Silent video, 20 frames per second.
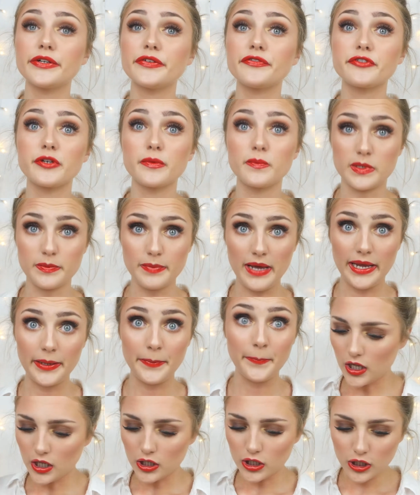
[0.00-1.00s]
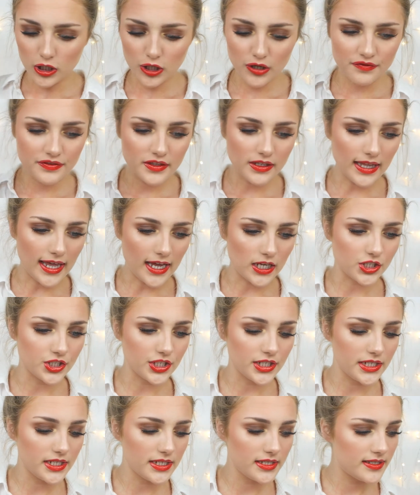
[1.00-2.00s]
from Dubai. Love the
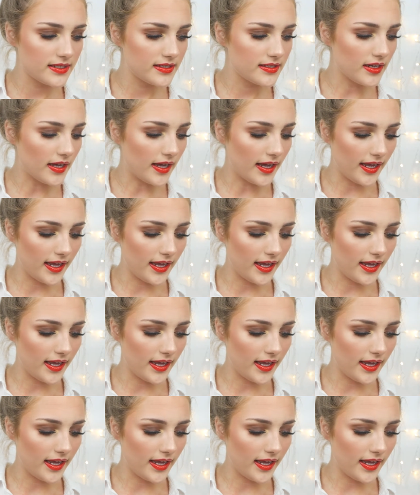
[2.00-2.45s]
lashes.